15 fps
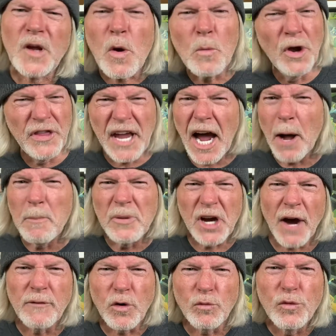where the album
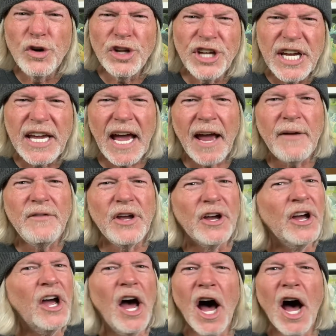cover really gave you